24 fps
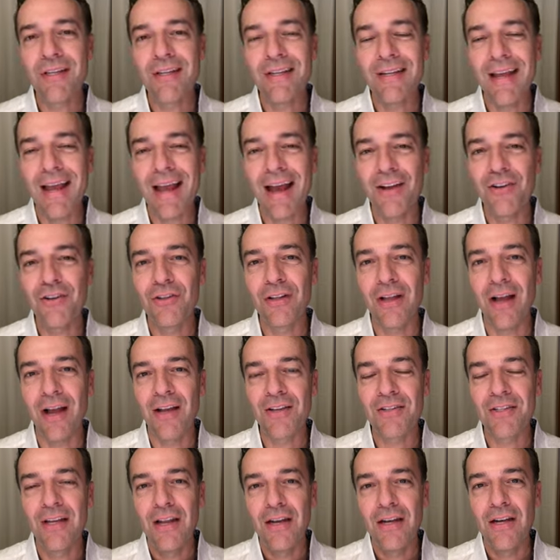
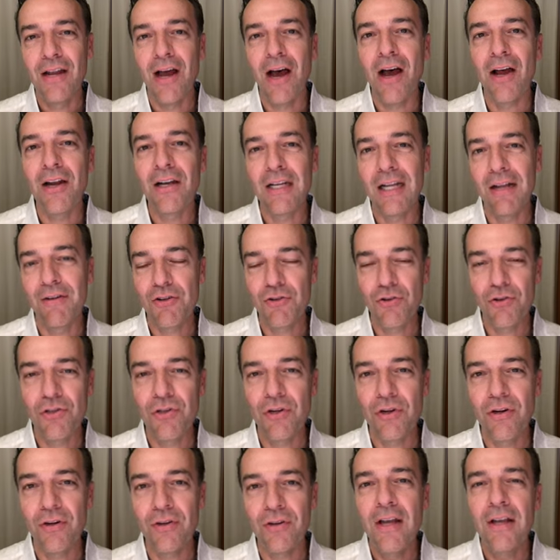annualized non-leveraged
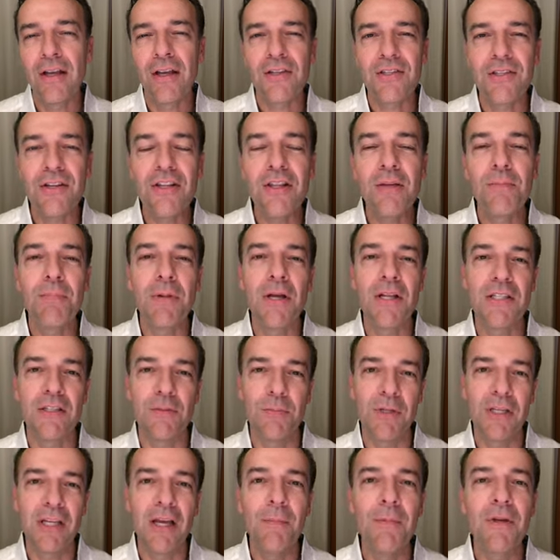return, consider the benefits of
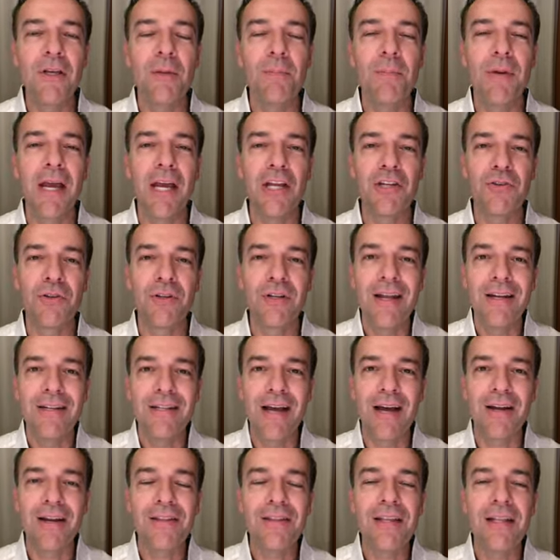becoming a patron
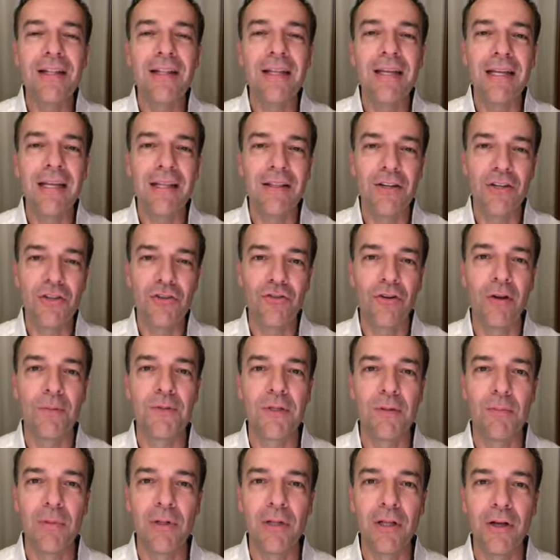down at the link in the
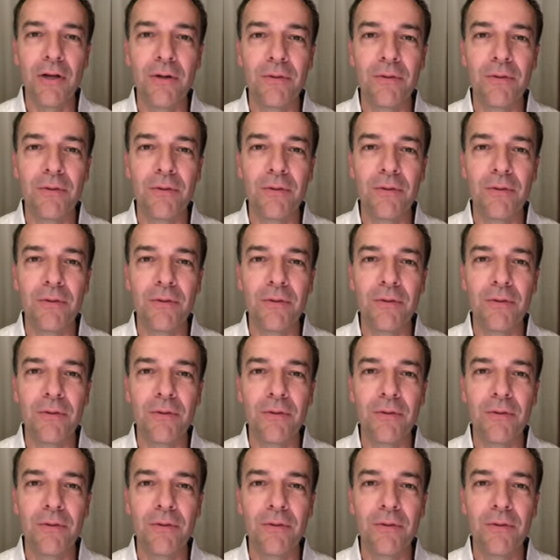description below.